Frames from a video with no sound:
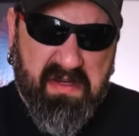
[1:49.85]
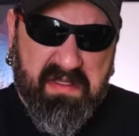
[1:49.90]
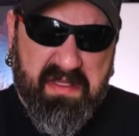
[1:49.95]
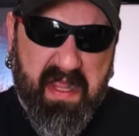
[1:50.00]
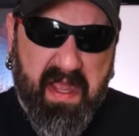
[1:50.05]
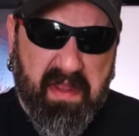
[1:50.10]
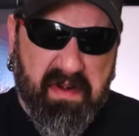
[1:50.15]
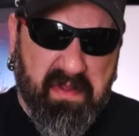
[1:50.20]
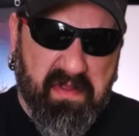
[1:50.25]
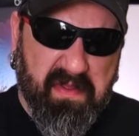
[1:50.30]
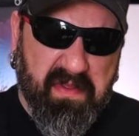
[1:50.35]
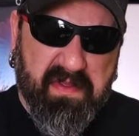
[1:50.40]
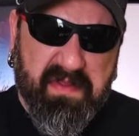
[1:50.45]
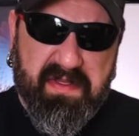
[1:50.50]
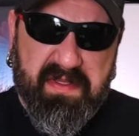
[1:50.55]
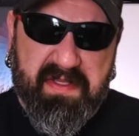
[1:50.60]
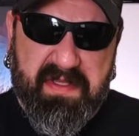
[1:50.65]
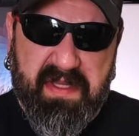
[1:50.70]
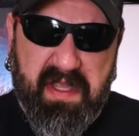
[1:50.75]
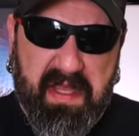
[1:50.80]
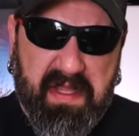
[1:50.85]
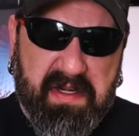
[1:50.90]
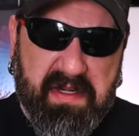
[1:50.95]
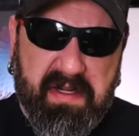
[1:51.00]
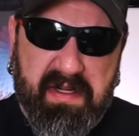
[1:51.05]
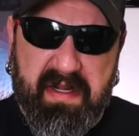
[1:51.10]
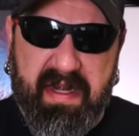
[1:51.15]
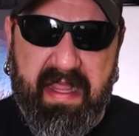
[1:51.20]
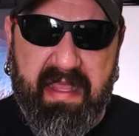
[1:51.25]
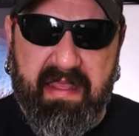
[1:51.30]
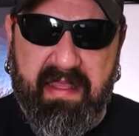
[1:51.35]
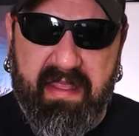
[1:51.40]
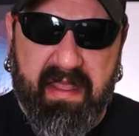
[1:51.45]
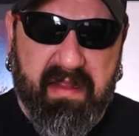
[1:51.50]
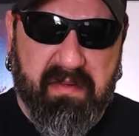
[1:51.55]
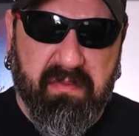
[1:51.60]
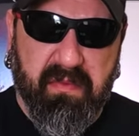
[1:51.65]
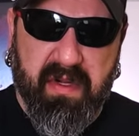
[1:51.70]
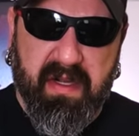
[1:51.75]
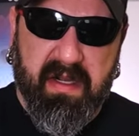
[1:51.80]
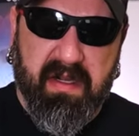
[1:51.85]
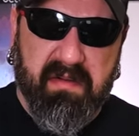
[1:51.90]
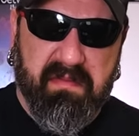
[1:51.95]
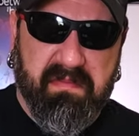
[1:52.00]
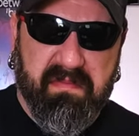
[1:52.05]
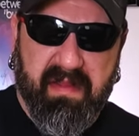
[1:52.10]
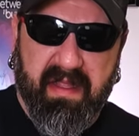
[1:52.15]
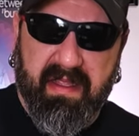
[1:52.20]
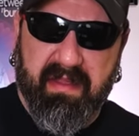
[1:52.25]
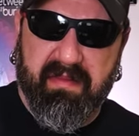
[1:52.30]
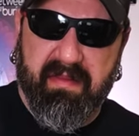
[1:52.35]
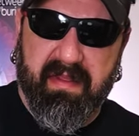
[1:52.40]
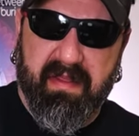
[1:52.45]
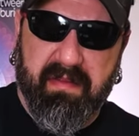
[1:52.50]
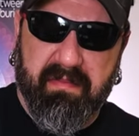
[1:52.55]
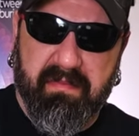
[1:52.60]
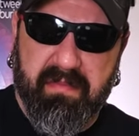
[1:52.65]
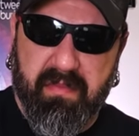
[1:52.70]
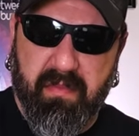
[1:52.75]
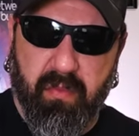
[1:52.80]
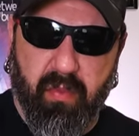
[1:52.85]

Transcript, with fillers: tunnels underneath it where like the